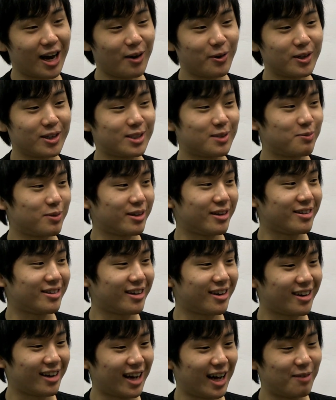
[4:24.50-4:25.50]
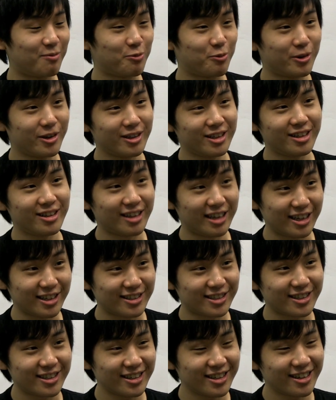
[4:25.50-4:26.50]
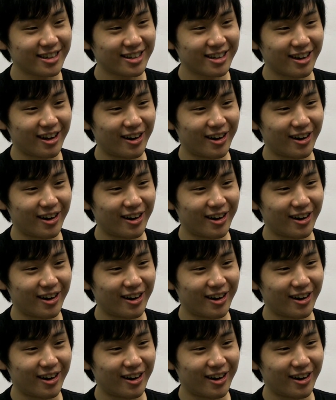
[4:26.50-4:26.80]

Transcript: Okay, I will explain that. I'm really lazy.